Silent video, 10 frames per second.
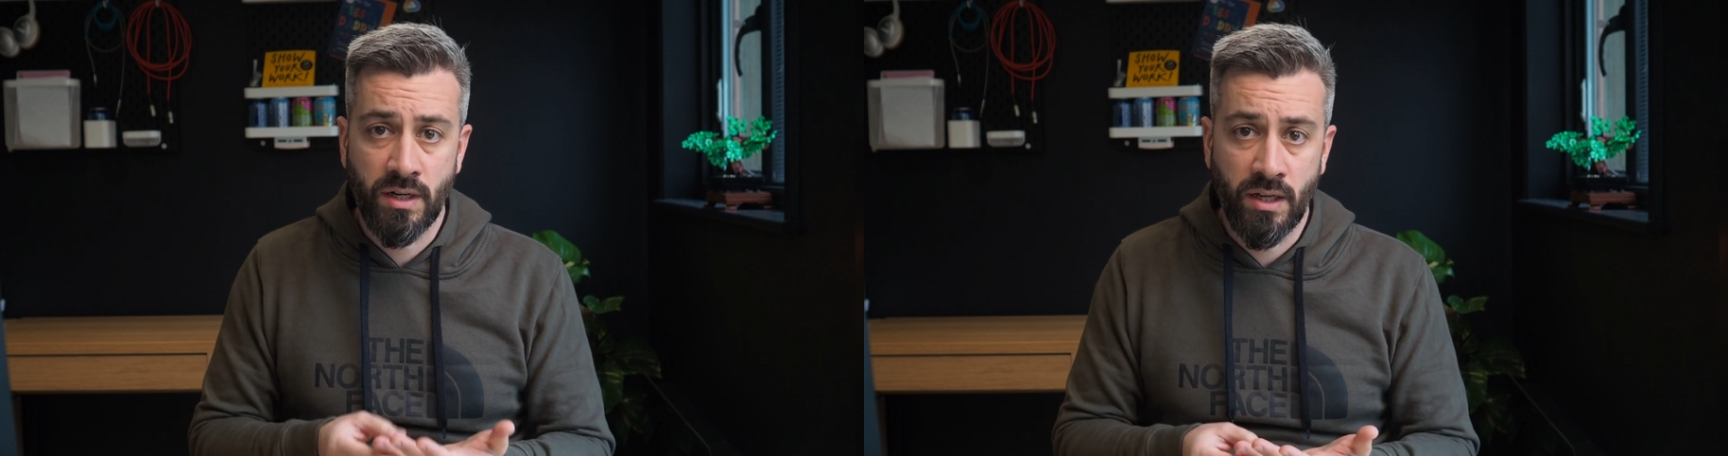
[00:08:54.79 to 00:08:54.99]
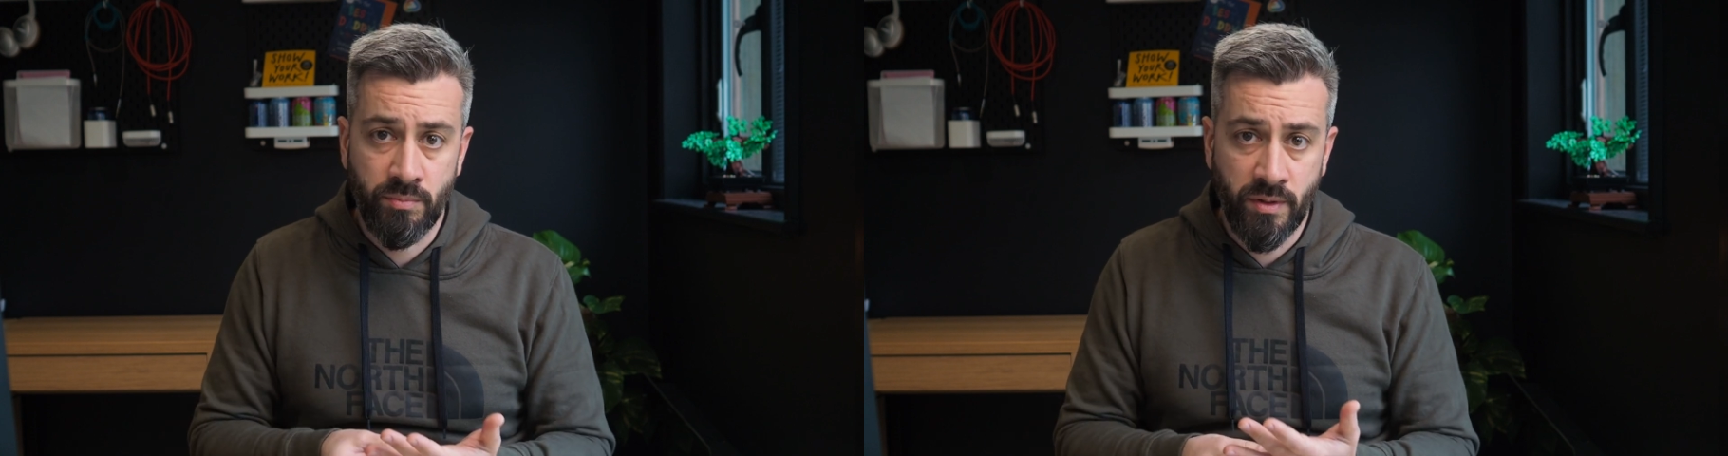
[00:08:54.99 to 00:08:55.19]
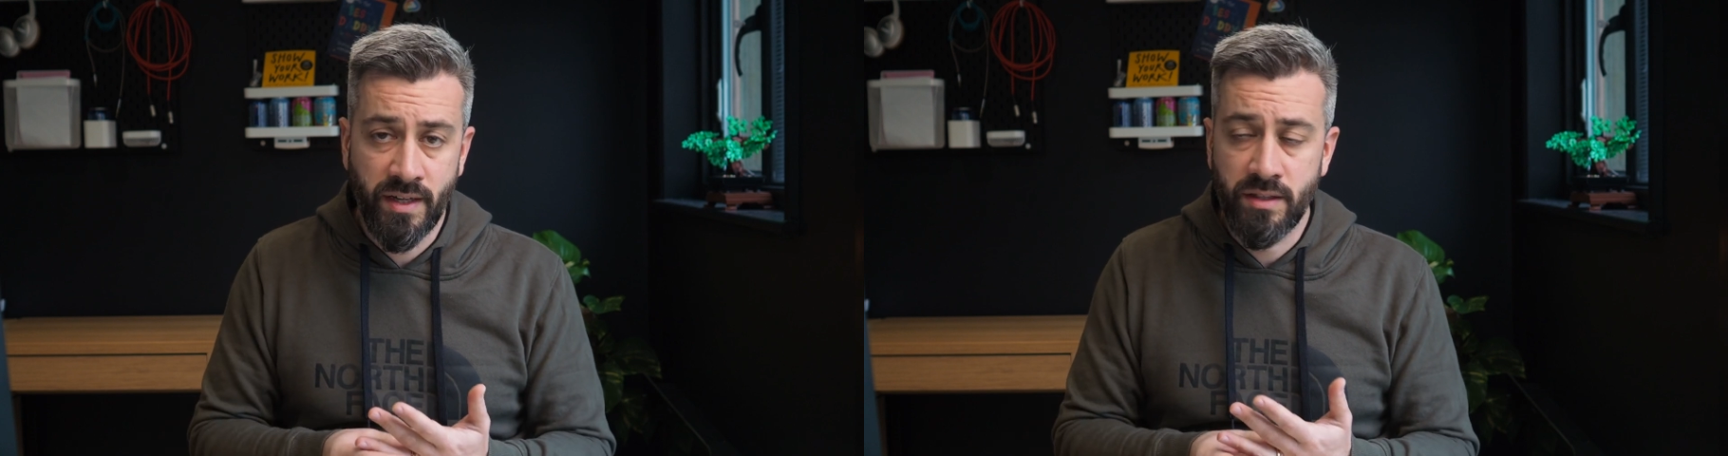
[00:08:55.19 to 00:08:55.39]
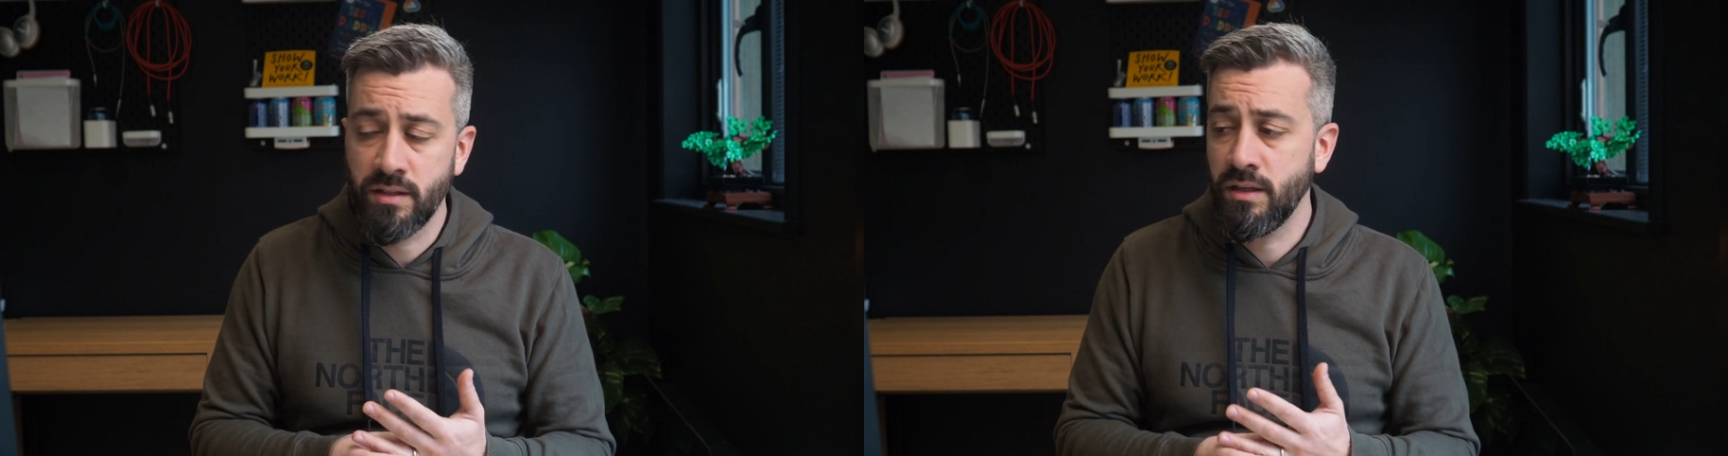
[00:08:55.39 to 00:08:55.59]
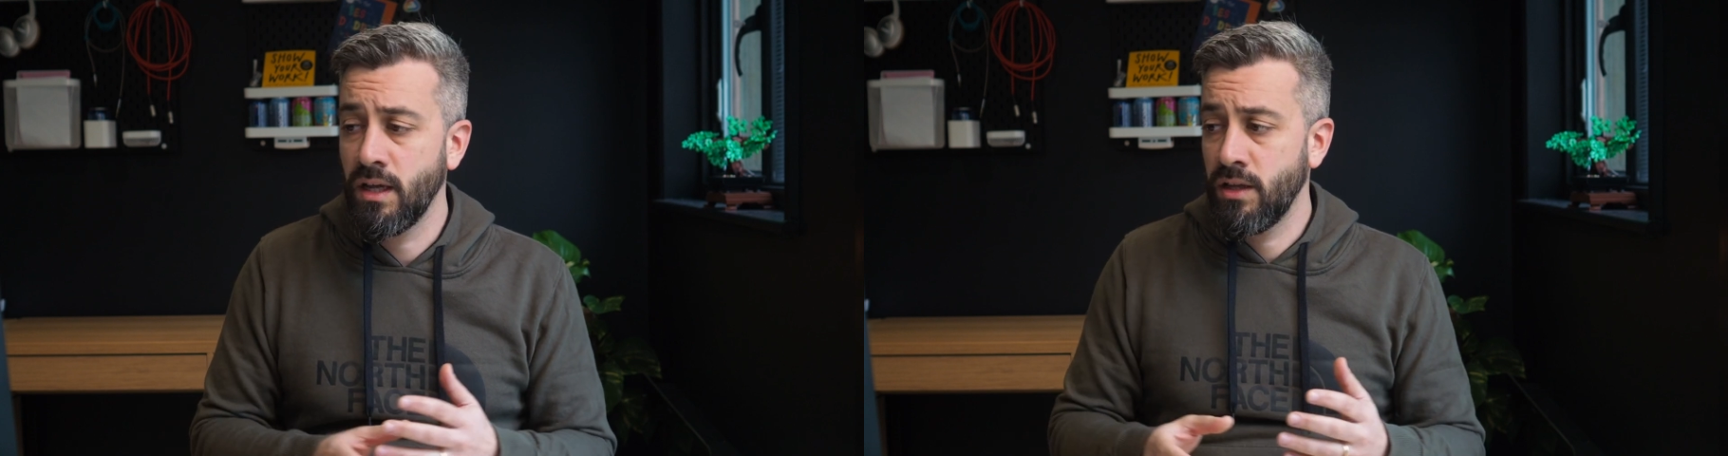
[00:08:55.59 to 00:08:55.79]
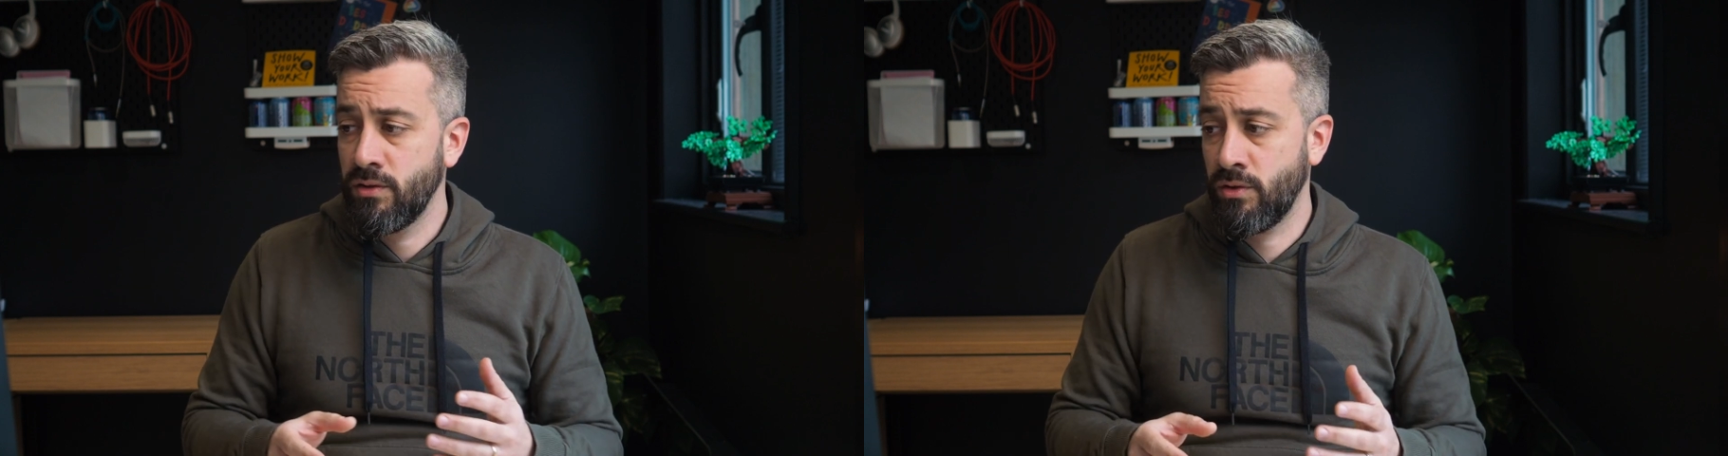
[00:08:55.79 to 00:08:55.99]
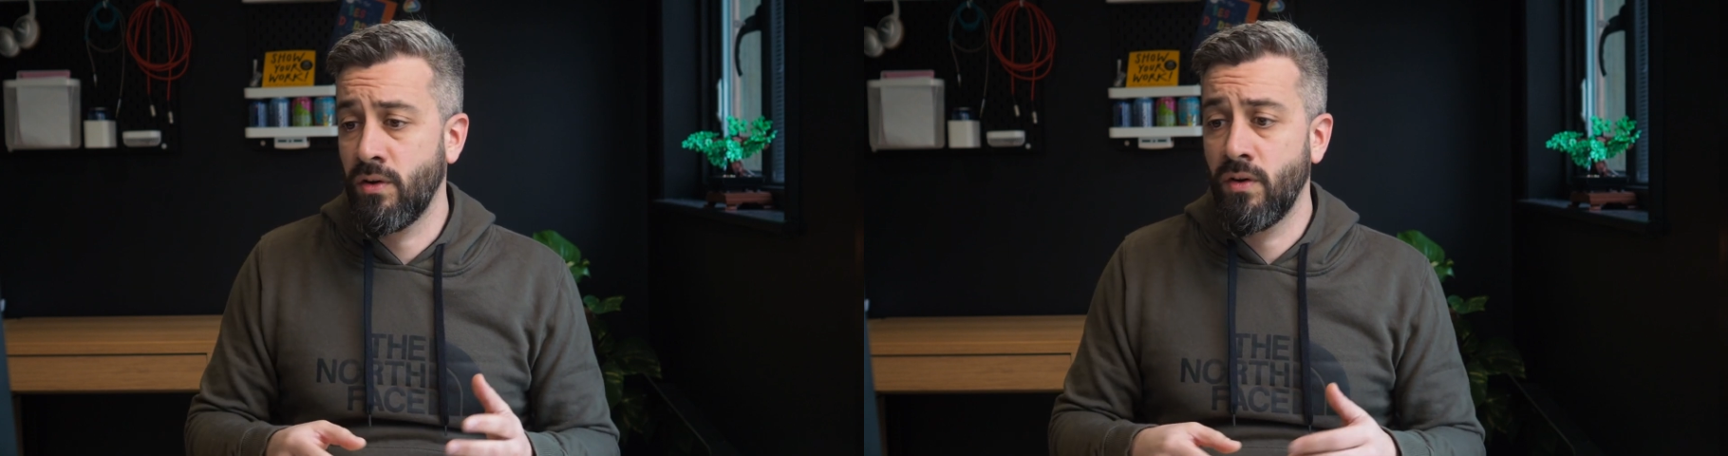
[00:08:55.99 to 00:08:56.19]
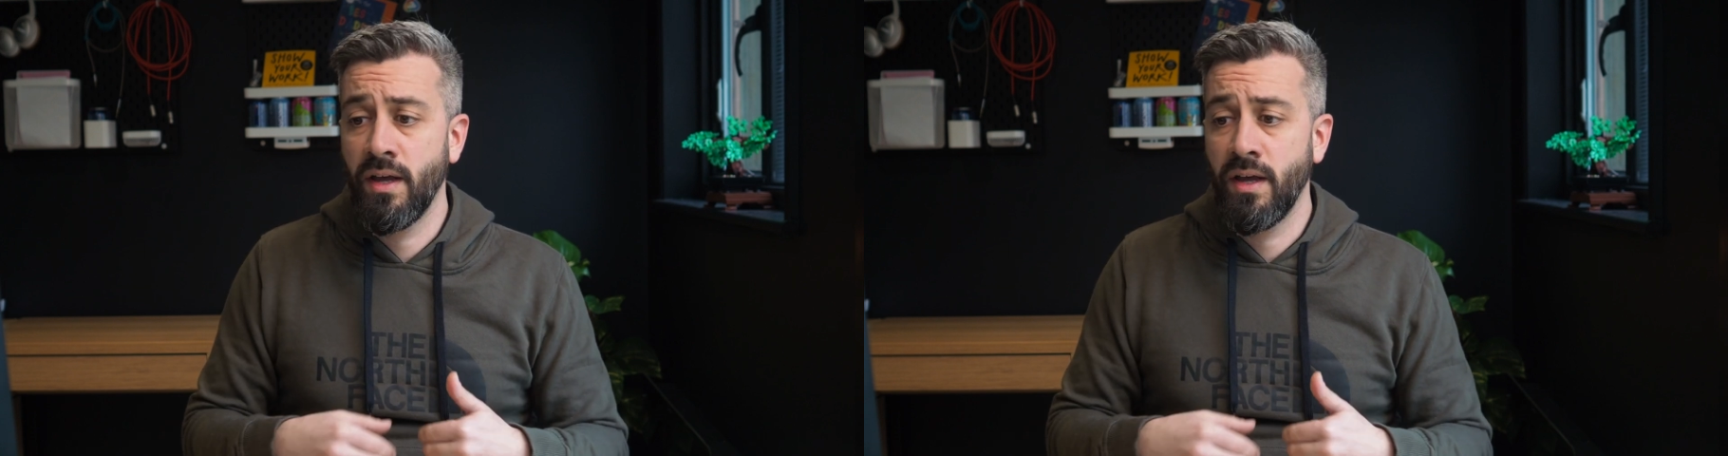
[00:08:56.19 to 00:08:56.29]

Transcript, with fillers: cloud provider. So,